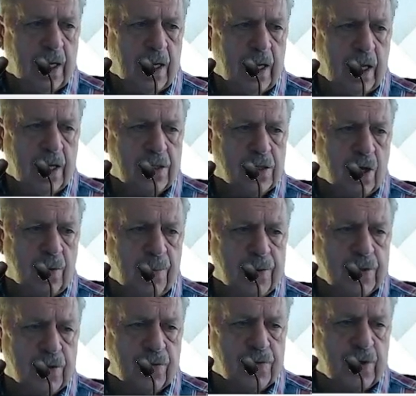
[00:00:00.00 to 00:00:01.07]

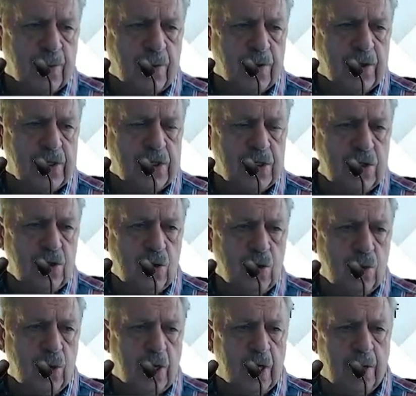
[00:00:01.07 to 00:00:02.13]
Examples of some of these
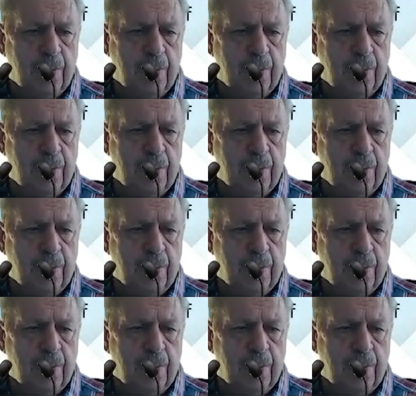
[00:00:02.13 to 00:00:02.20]
new